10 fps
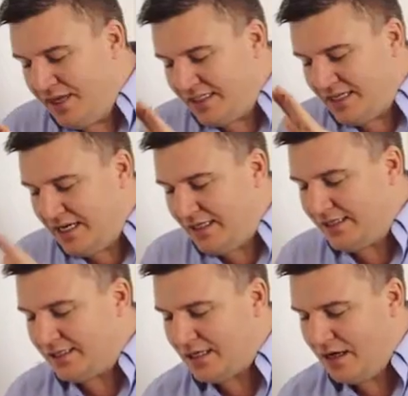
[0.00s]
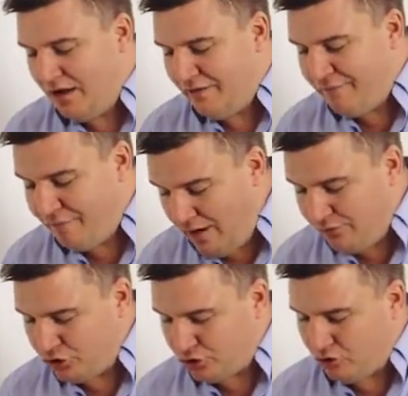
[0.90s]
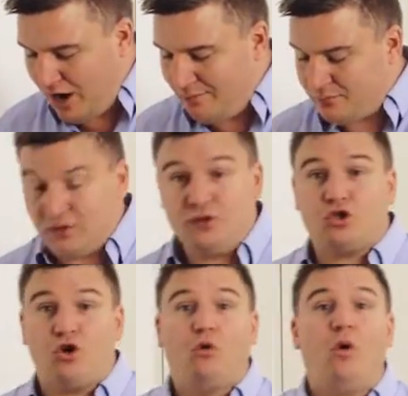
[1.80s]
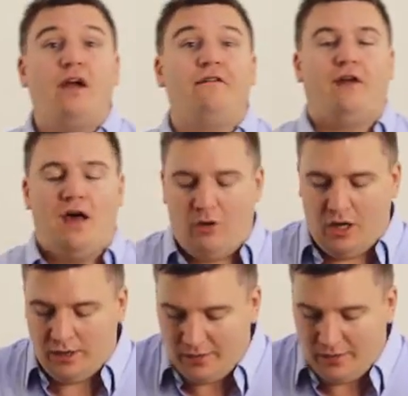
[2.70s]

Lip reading: this is 500 grams of strong white flour.